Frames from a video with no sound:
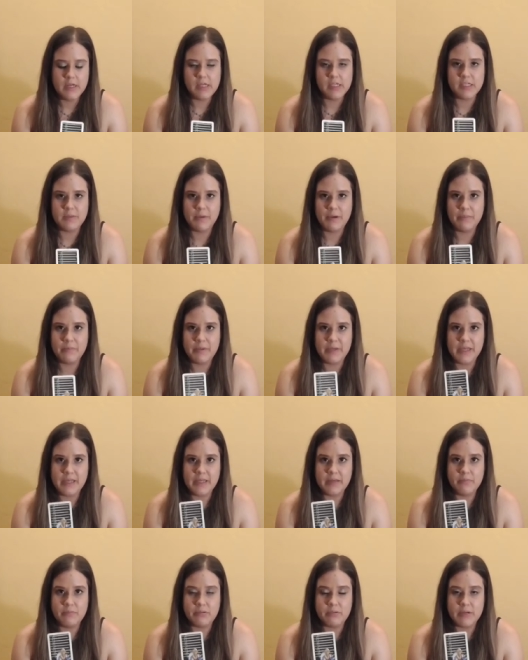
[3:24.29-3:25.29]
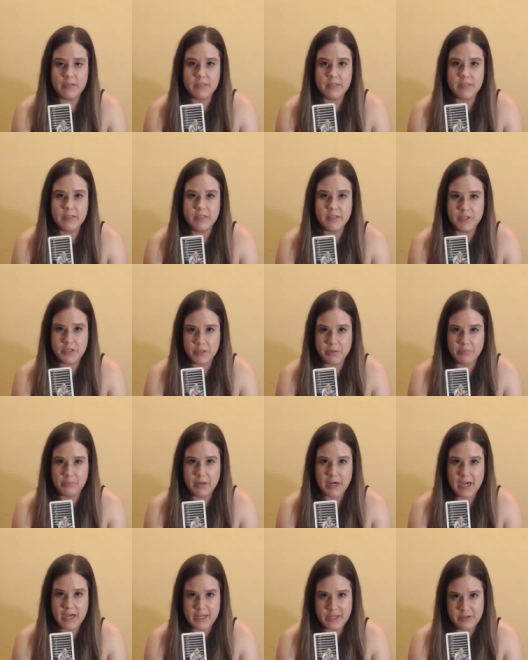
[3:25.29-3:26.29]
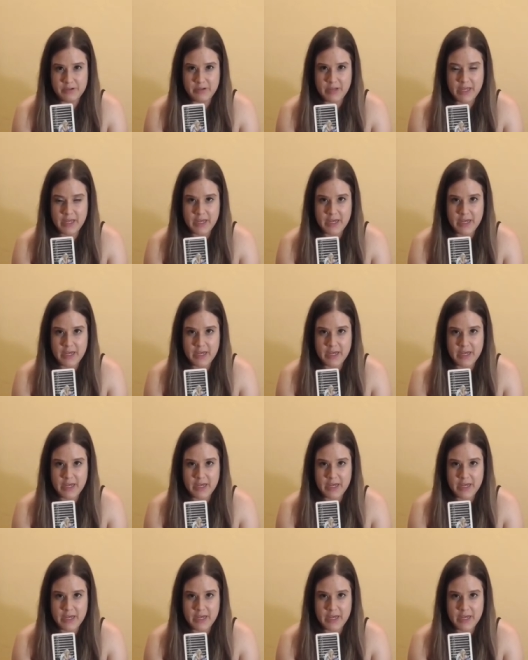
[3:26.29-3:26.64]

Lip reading: It's about being imprisoned in your mind.